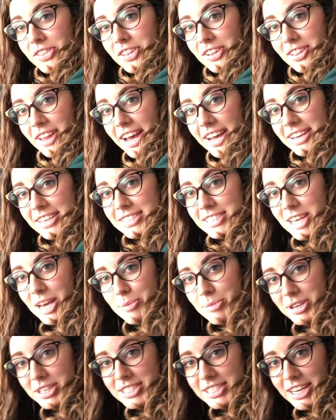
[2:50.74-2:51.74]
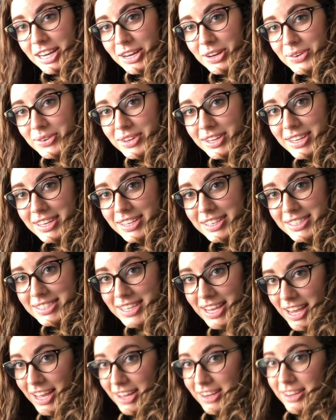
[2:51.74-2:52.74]
the light is coming down his
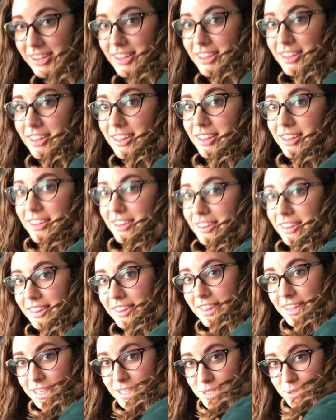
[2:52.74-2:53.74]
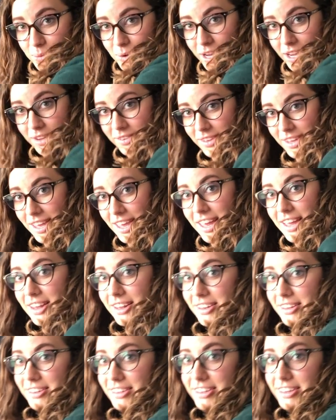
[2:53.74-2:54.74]
head this way.
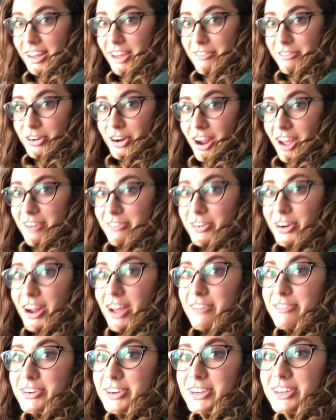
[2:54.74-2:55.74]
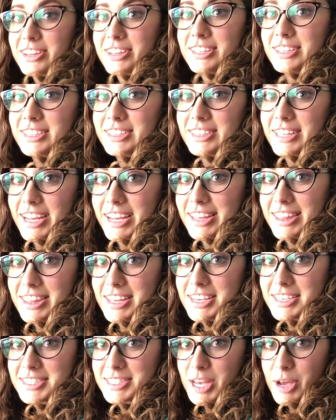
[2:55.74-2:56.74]
Never ever ever like
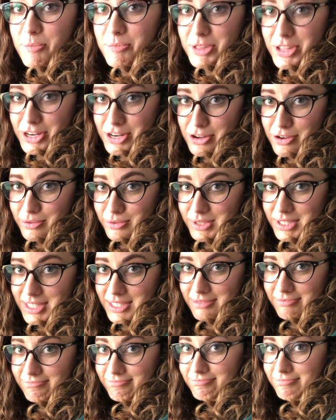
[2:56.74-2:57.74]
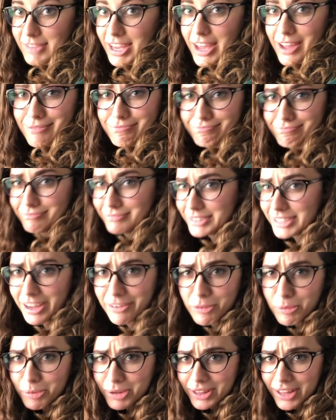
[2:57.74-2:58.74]
this up the nose, okay?
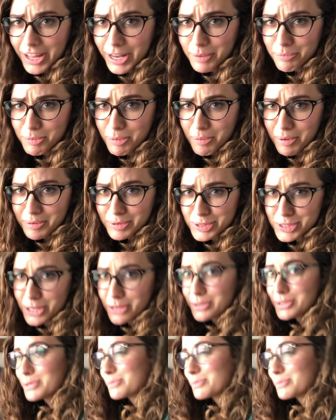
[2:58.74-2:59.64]
Never put light up the baby's nose.